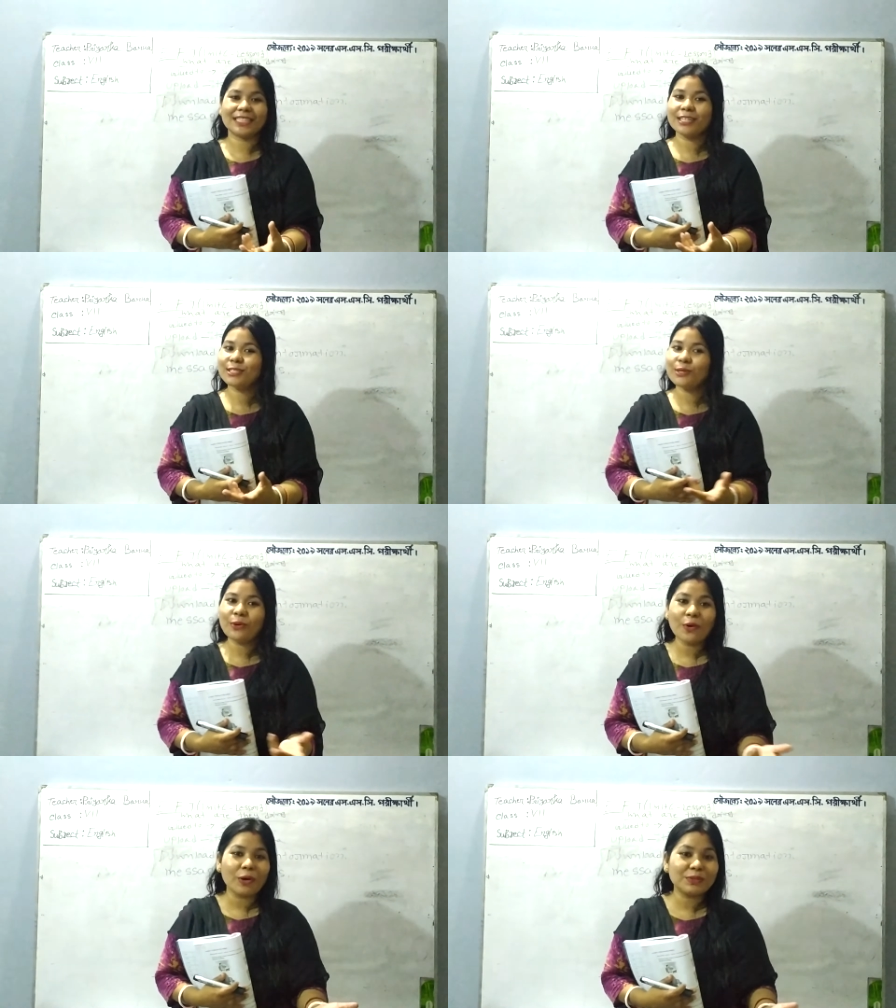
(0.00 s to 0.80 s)
There's
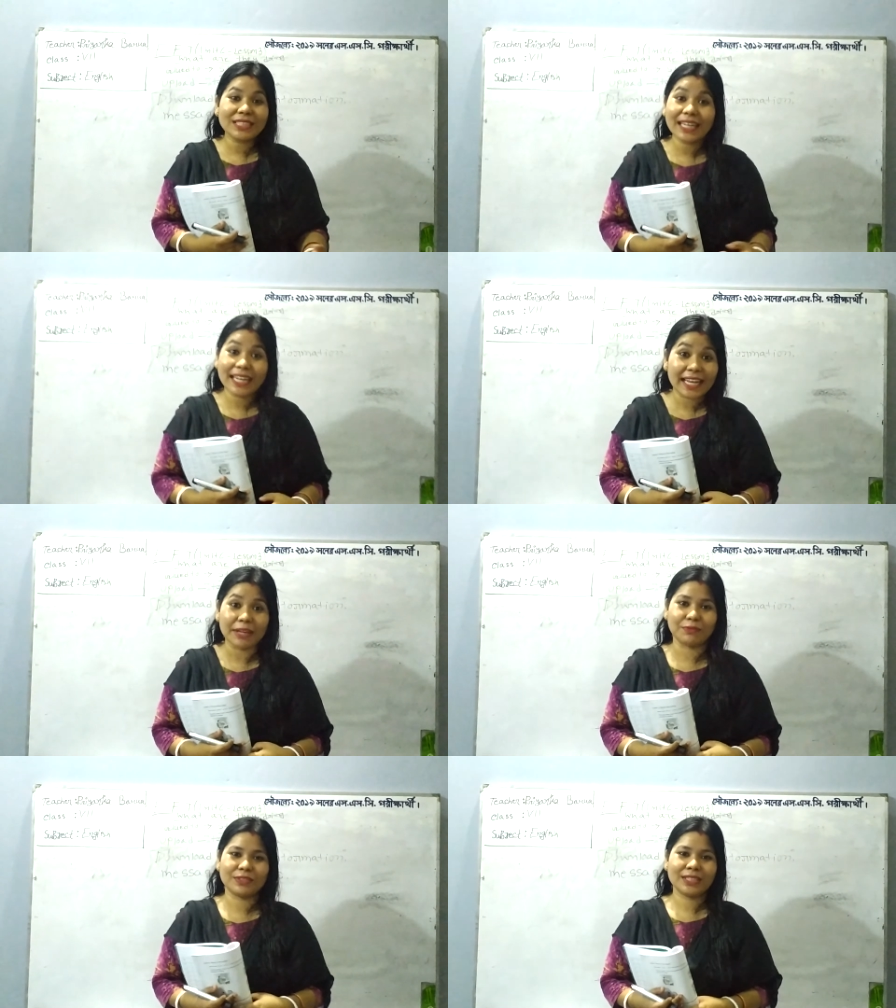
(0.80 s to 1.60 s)
no option
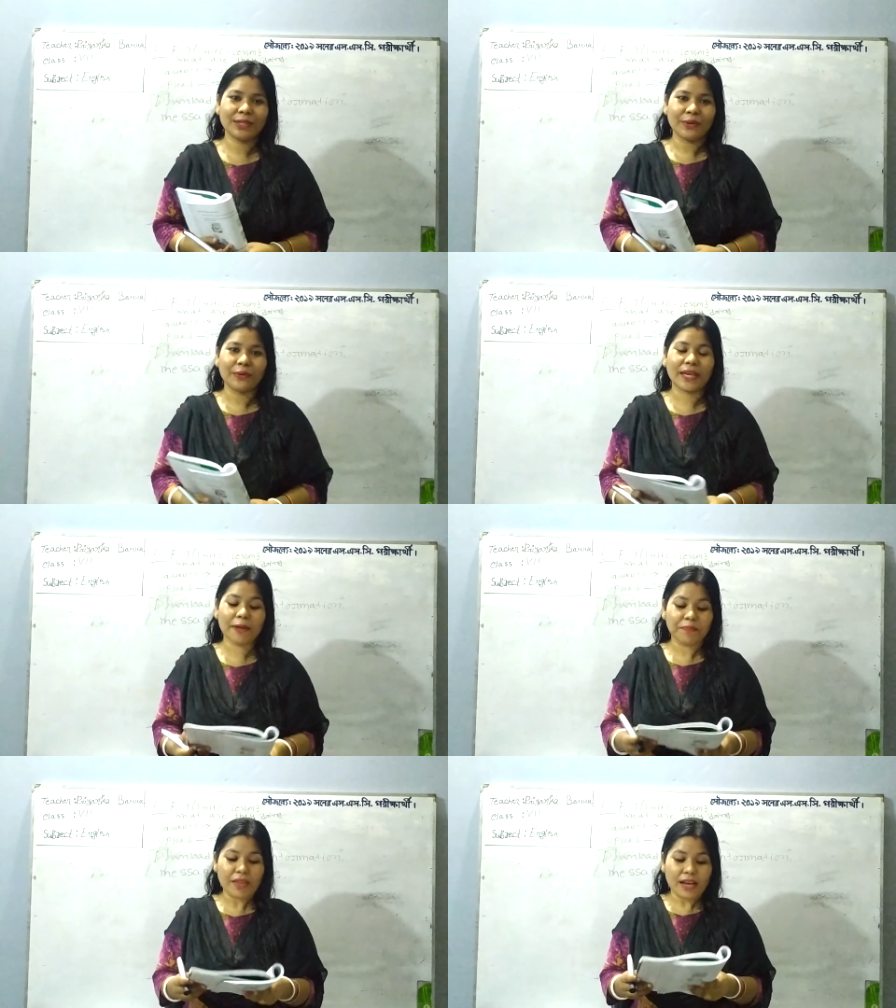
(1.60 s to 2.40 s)
left. Okay,